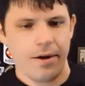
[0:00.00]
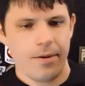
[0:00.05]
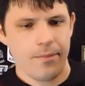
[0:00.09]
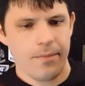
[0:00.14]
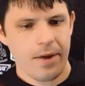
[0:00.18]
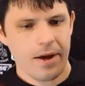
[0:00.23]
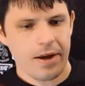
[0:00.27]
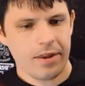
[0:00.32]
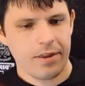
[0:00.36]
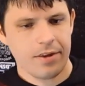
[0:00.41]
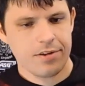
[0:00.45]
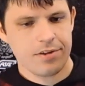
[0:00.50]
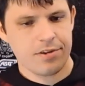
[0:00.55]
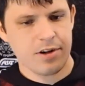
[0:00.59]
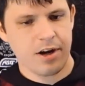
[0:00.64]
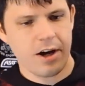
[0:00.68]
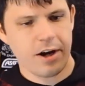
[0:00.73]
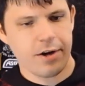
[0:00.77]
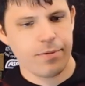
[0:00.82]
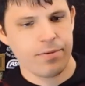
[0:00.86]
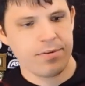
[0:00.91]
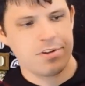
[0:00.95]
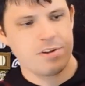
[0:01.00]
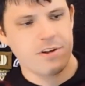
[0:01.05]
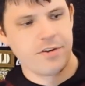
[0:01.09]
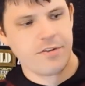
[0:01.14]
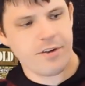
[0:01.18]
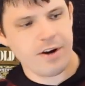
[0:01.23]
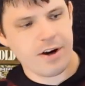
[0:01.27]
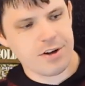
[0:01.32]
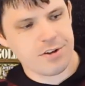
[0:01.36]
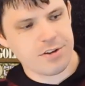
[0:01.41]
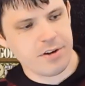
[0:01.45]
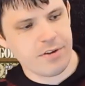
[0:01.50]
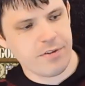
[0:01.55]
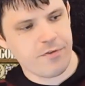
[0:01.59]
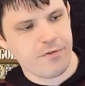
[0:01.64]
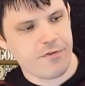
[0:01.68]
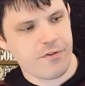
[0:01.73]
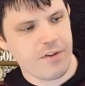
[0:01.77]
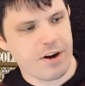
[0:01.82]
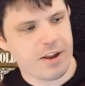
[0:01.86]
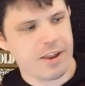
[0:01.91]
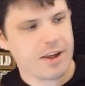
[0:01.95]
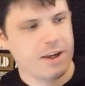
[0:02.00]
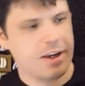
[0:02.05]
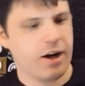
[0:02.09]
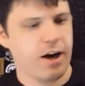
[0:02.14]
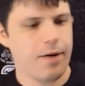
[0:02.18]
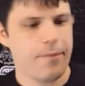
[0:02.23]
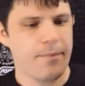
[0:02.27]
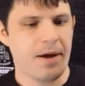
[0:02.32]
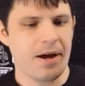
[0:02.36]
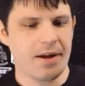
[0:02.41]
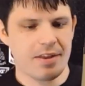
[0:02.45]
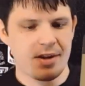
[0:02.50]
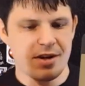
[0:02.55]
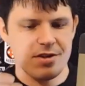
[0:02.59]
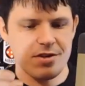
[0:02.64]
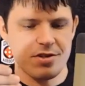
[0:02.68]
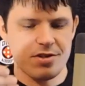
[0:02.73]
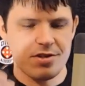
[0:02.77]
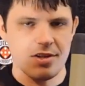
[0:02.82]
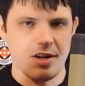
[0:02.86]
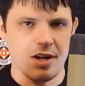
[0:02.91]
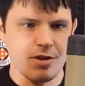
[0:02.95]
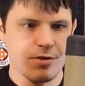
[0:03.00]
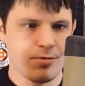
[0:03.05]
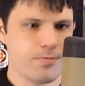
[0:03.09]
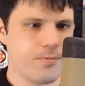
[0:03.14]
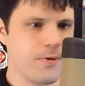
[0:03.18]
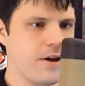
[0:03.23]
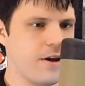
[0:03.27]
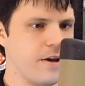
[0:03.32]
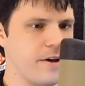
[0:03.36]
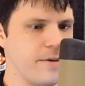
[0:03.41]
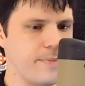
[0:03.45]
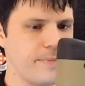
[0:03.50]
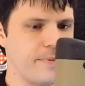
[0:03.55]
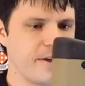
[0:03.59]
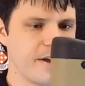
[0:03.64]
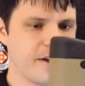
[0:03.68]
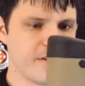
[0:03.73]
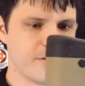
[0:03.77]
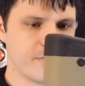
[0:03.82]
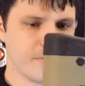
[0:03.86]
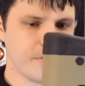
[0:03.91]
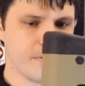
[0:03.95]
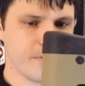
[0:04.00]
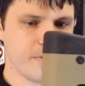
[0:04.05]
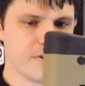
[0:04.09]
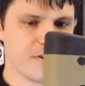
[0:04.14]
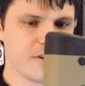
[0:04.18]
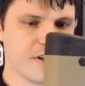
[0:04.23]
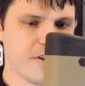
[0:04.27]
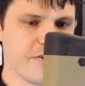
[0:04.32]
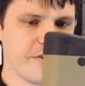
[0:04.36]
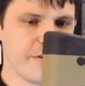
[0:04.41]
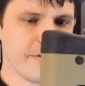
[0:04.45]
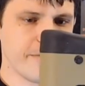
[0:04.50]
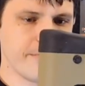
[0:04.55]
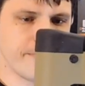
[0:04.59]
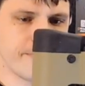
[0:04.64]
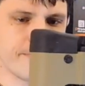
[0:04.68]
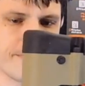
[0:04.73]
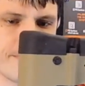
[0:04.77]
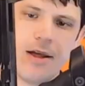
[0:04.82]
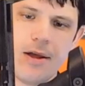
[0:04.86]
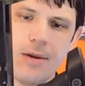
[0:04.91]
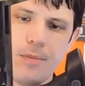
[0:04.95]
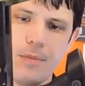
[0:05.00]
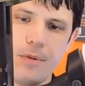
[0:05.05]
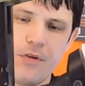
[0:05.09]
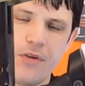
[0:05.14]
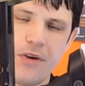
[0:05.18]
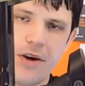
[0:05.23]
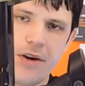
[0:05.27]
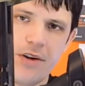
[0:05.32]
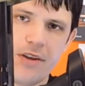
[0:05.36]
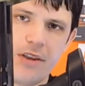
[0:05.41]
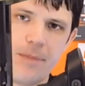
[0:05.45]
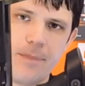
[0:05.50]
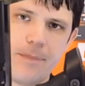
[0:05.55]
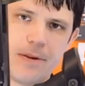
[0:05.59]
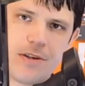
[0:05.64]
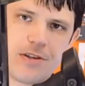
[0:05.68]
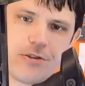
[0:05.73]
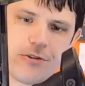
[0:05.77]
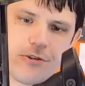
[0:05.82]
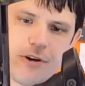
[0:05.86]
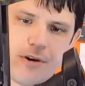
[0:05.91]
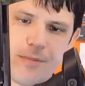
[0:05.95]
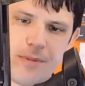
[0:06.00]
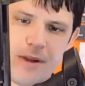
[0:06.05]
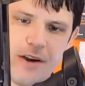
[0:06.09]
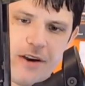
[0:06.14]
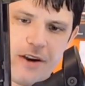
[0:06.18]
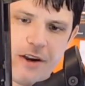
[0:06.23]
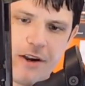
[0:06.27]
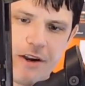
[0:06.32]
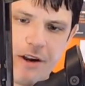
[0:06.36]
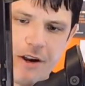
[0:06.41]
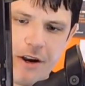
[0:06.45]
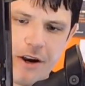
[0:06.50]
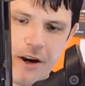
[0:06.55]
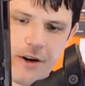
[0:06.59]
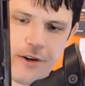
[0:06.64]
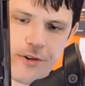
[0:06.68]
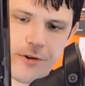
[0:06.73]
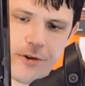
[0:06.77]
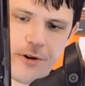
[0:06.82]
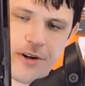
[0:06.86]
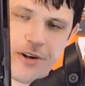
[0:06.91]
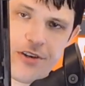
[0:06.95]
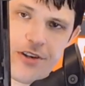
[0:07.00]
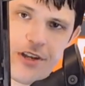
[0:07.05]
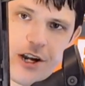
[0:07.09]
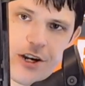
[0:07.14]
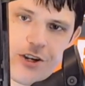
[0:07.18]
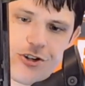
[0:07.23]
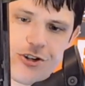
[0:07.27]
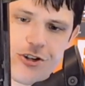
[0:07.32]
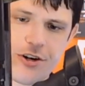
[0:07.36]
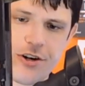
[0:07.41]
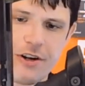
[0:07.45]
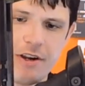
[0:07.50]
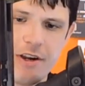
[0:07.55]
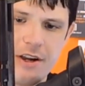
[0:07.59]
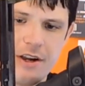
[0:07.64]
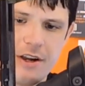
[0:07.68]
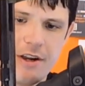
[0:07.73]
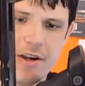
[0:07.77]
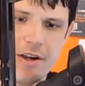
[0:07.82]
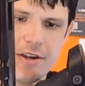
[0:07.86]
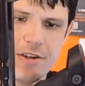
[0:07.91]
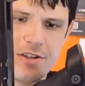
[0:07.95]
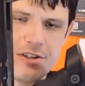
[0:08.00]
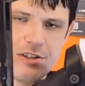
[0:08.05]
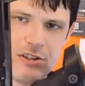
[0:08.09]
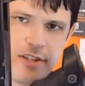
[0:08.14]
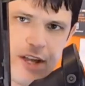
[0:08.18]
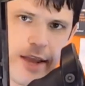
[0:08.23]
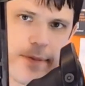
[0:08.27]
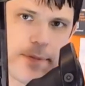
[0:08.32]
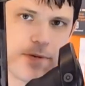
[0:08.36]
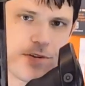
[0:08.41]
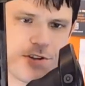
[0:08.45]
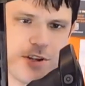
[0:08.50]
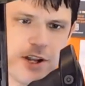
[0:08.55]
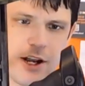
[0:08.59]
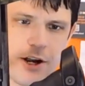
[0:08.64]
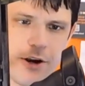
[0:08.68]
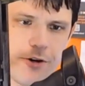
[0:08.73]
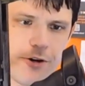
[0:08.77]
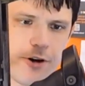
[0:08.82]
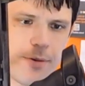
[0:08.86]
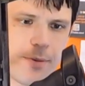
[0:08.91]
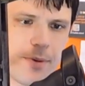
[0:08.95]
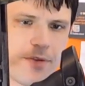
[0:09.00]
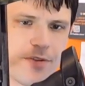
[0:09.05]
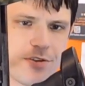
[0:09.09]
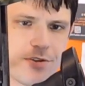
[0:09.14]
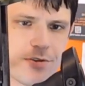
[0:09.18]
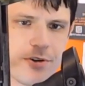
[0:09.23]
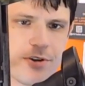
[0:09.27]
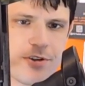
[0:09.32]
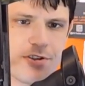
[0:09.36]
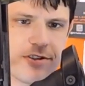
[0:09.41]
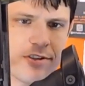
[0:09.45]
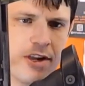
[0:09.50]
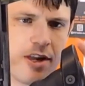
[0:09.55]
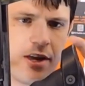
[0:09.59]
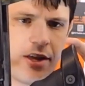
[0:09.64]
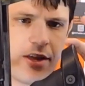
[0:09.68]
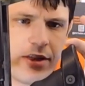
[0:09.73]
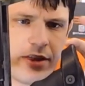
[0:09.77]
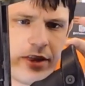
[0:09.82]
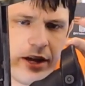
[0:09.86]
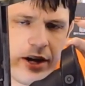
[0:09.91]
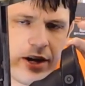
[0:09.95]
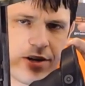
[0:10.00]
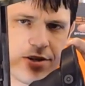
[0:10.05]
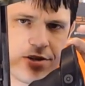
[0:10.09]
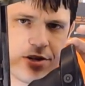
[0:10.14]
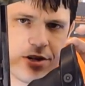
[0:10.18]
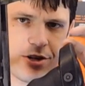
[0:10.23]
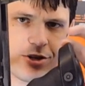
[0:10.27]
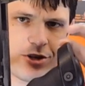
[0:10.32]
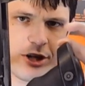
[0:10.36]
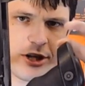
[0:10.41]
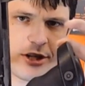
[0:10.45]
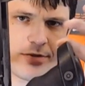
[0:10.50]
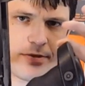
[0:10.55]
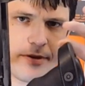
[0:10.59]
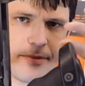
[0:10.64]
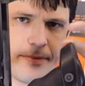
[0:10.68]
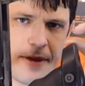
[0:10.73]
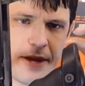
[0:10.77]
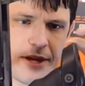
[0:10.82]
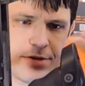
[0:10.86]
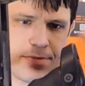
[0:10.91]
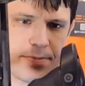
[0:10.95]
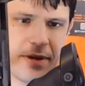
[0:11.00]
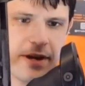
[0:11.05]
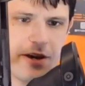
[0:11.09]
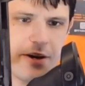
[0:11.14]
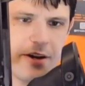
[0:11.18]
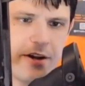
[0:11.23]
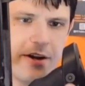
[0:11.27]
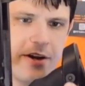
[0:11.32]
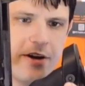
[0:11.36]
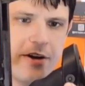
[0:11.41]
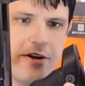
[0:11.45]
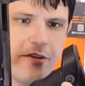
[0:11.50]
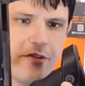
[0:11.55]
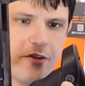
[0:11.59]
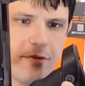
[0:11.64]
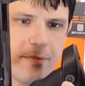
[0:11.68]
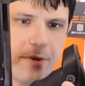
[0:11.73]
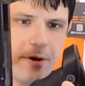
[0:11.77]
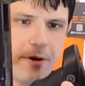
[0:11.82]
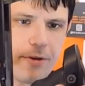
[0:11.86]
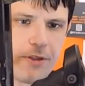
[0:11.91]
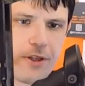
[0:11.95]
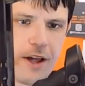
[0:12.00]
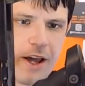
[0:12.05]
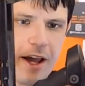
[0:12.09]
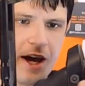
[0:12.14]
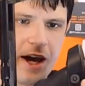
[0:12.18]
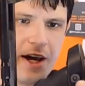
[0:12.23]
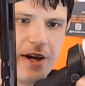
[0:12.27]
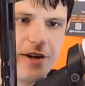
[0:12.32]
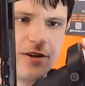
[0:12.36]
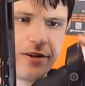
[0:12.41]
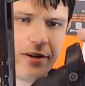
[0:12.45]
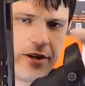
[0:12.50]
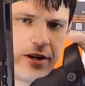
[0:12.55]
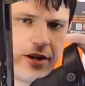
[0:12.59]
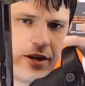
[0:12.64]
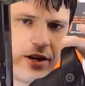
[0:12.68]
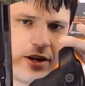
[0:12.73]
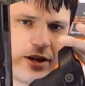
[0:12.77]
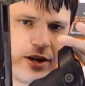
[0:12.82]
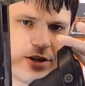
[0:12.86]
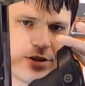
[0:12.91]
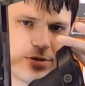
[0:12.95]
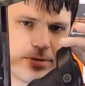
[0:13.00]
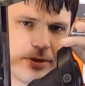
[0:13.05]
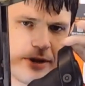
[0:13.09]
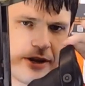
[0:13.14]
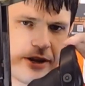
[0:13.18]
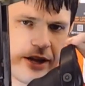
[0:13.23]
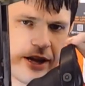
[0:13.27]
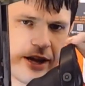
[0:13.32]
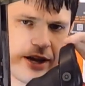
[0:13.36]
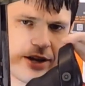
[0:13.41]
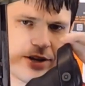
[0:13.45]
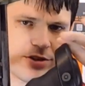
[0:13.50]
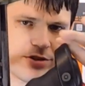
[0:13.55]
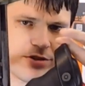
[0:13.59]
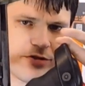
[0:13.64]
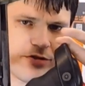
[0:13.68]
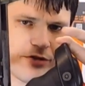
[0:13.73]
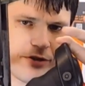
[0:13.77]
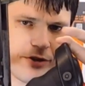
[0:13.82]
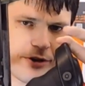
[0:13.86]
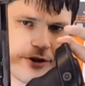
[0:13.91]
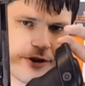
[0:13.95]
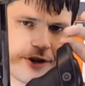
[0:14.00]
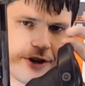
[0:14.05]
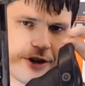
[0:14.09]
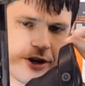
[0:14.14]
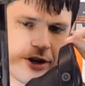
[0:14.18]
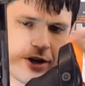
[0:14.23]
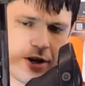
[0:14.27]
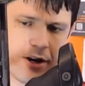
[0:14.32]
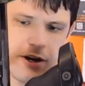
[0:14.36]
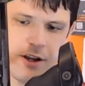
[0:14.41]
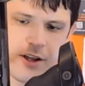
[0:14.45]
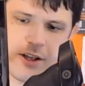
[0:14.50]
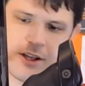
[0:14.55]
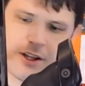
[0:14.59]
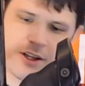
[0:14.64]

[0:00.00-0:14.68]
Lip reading: making the stock and receiver actually fairly compact. It actually slots right into place with the receiver. Moving on to the pistol grip, we have contoured and textured sniper style grip of sorts that has an adjustable base plate for both height as well as for yaw.